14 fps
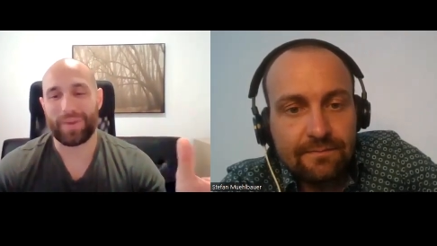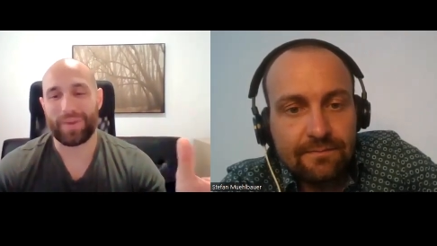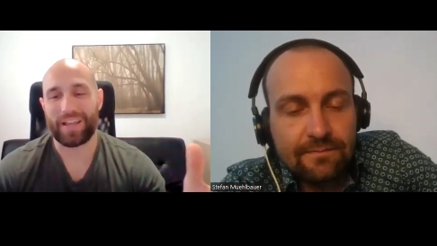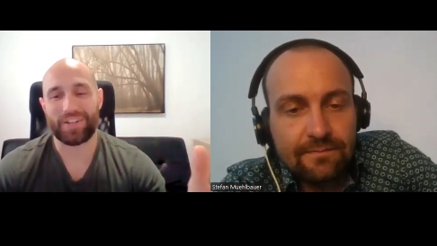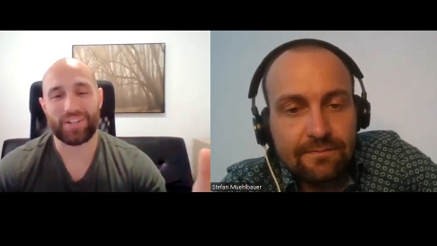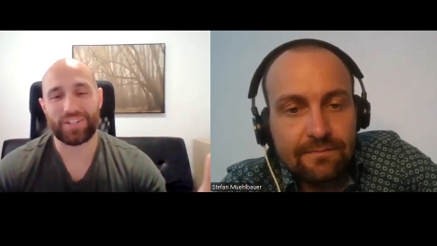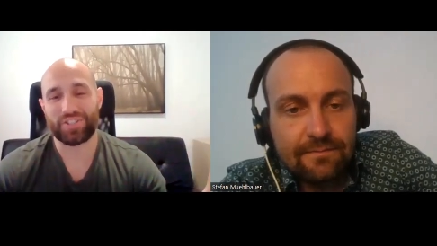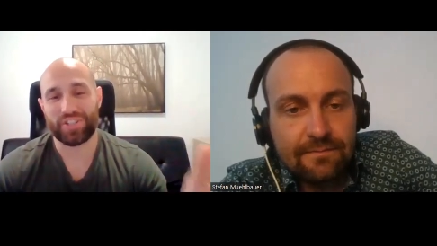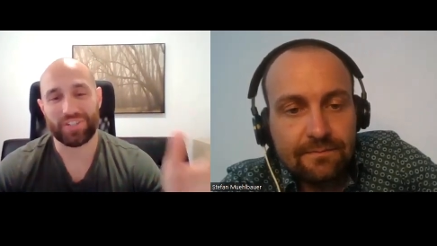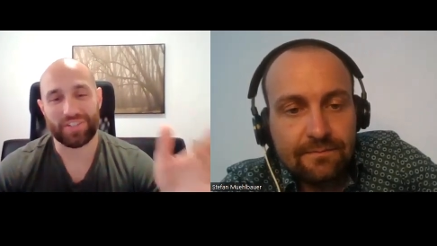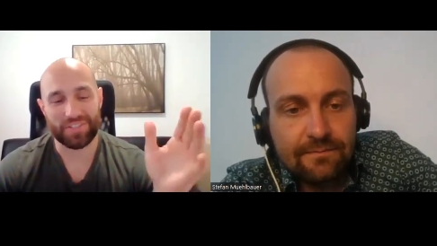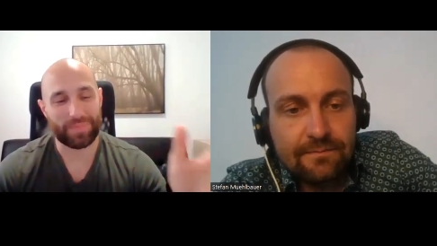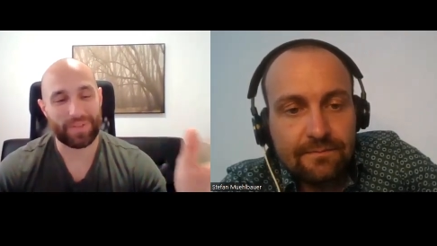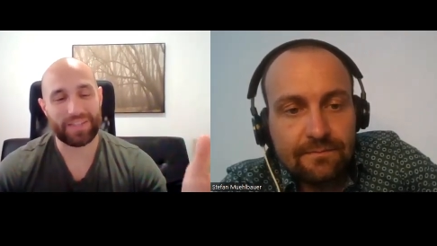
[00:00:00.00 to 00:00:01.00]
Speaker 1: you managing
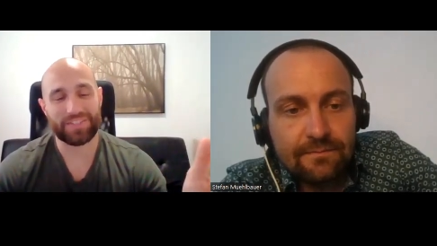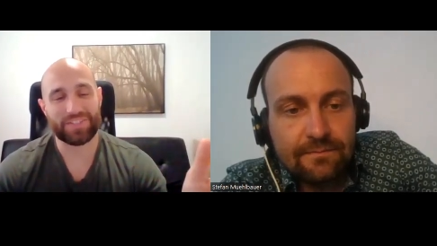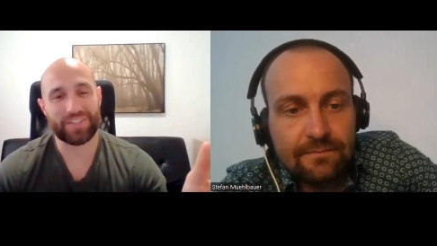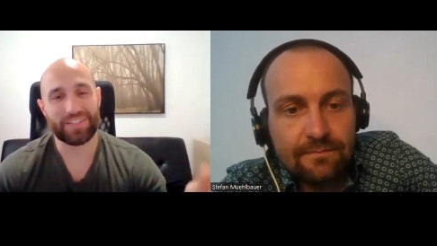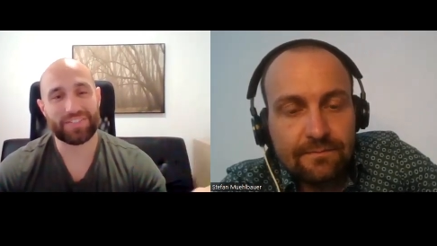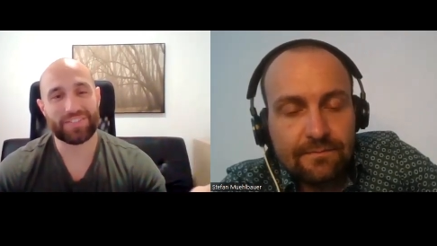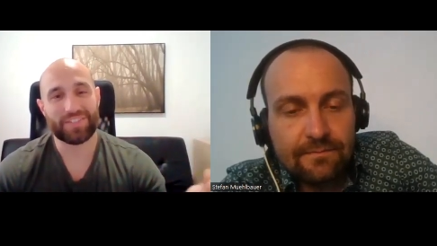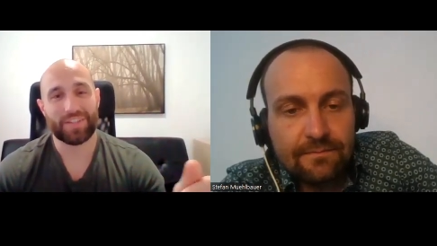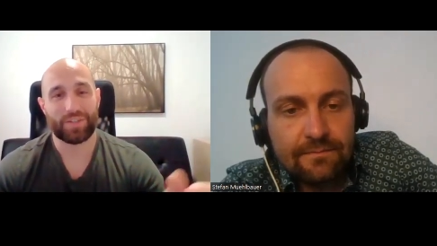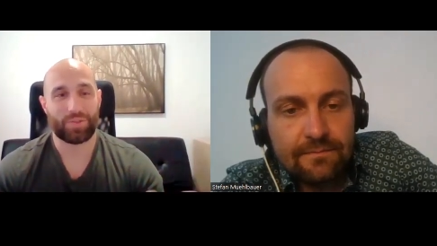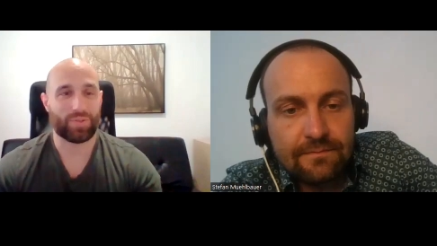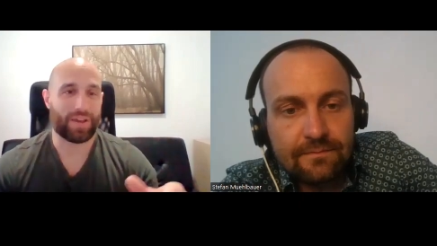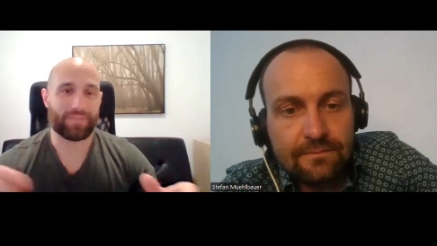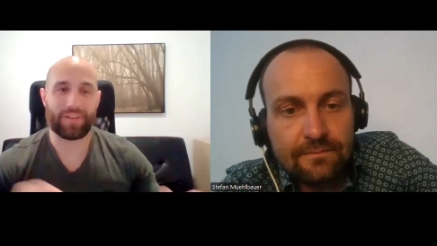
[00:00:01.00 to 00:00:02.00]
this business,
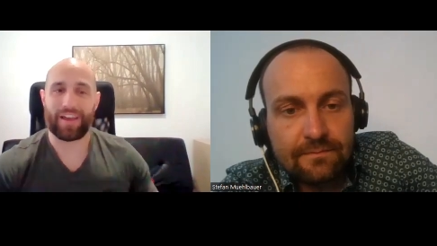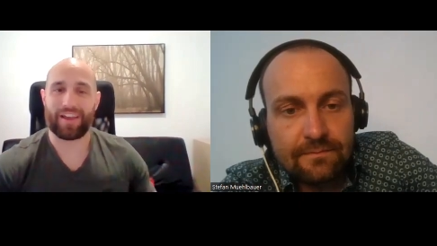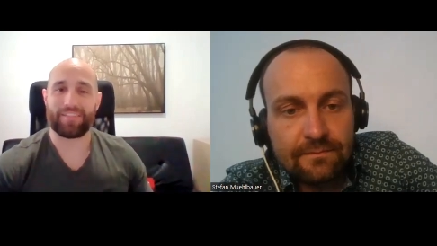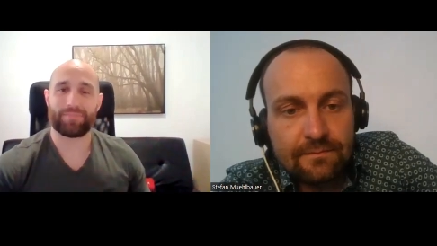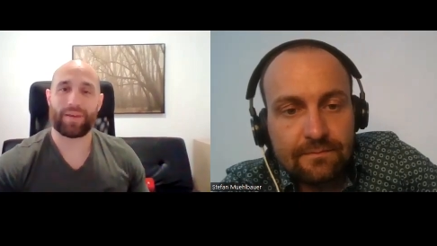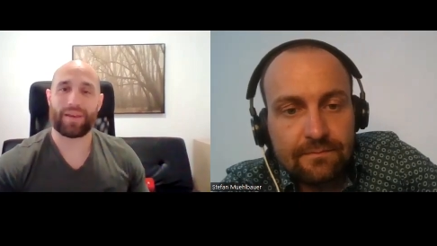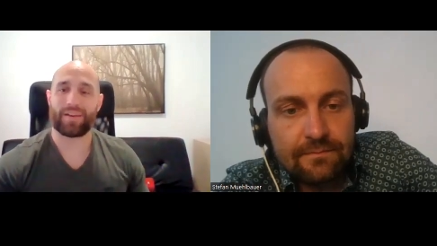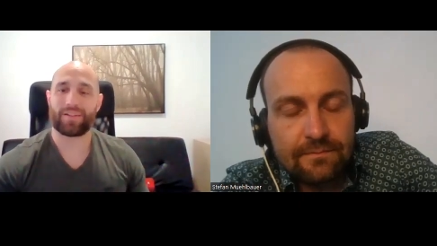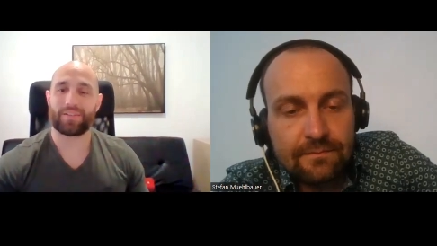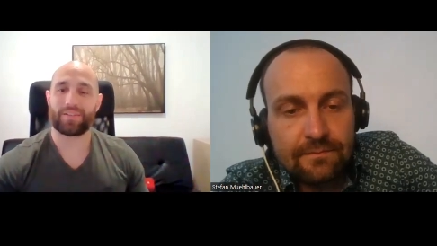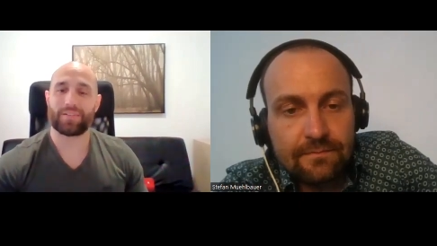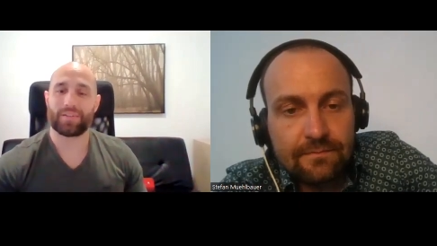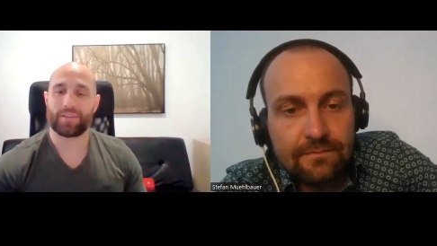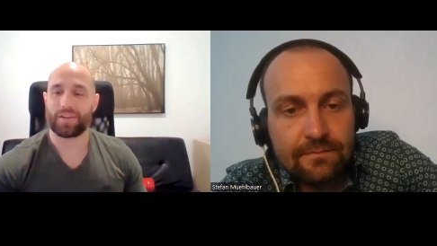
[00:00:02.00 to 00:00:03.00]
you have
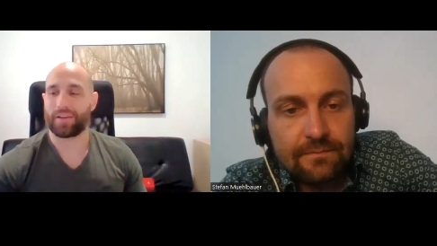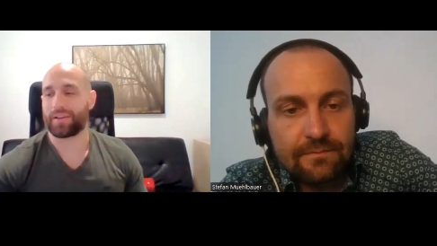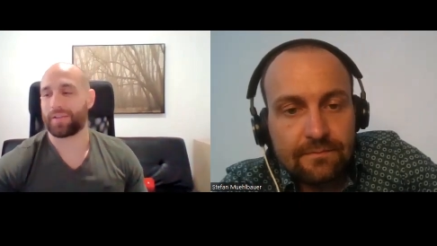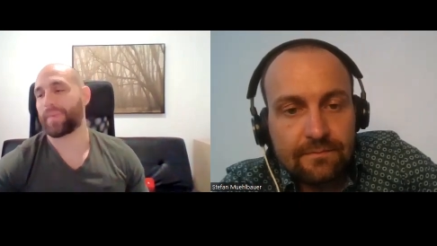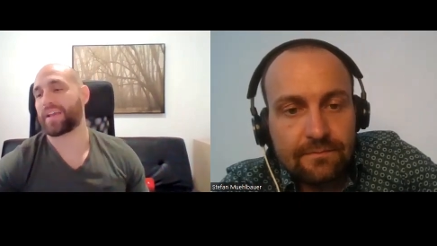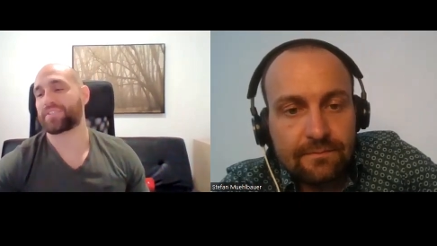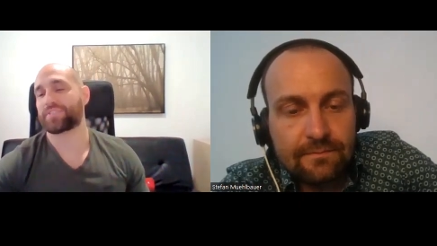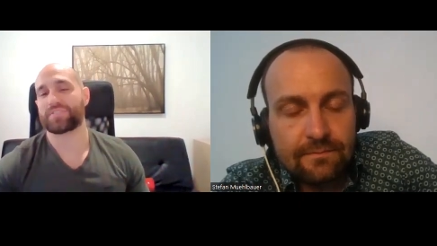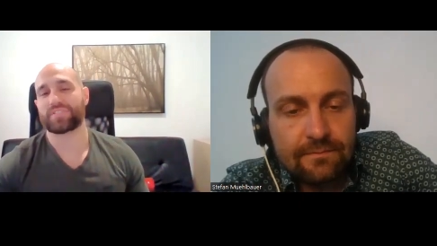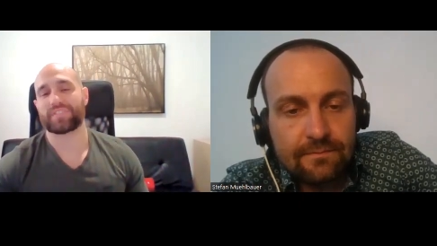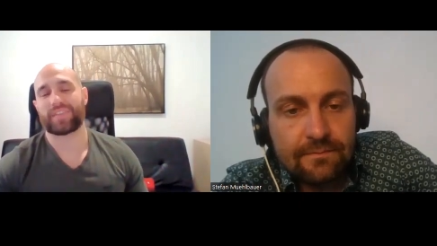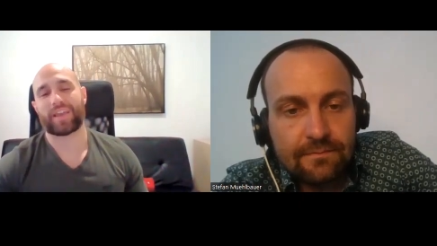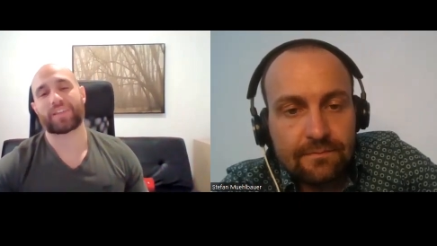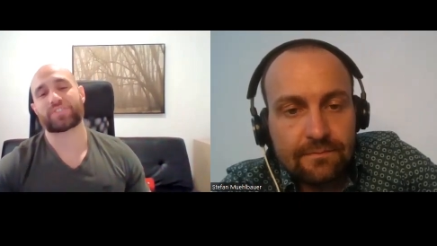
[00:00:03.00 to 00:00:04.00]
AffPal, uh, Masters
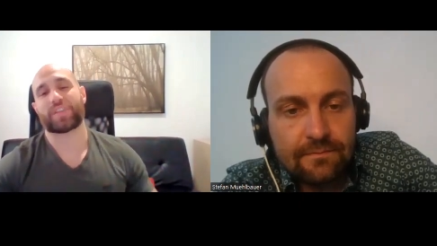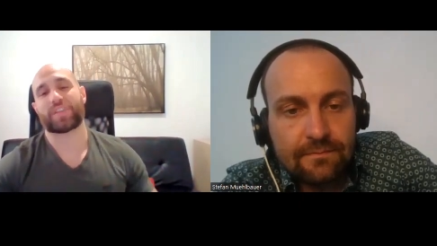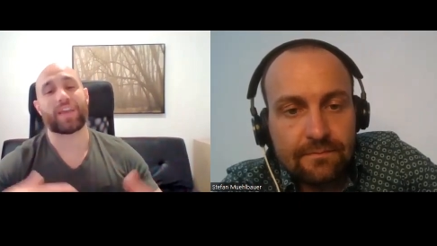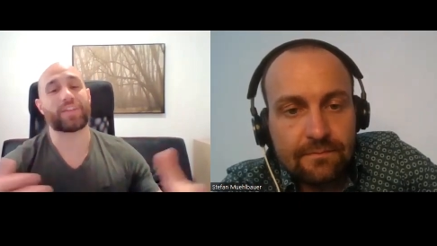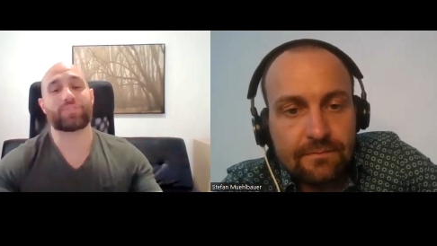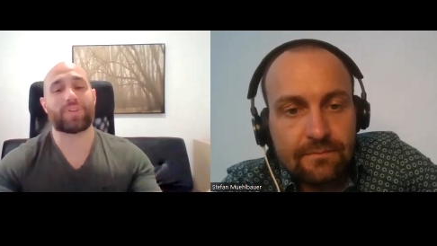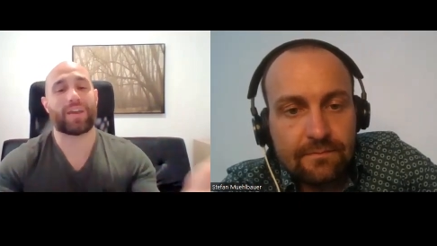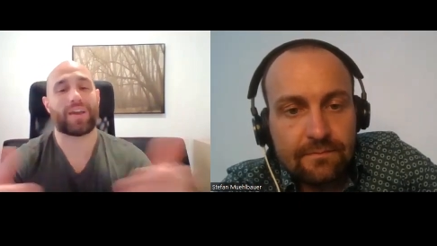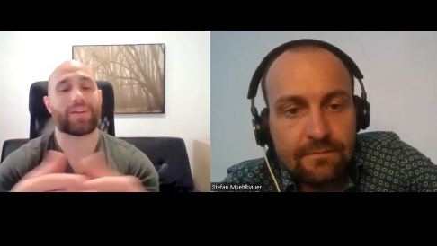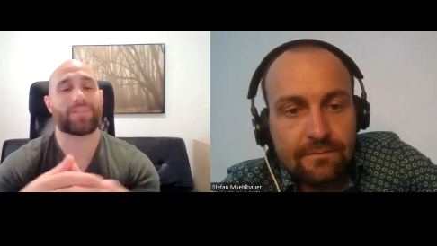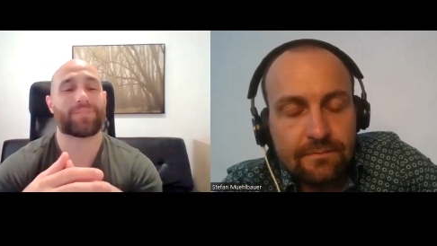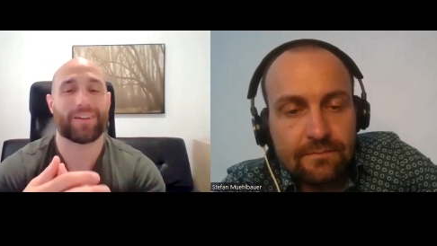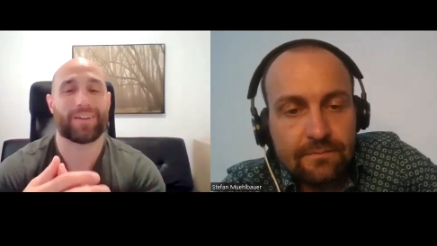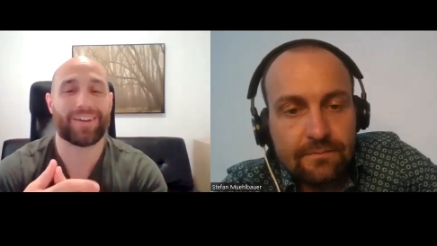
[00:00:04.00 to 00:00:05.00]
in Cash, and you have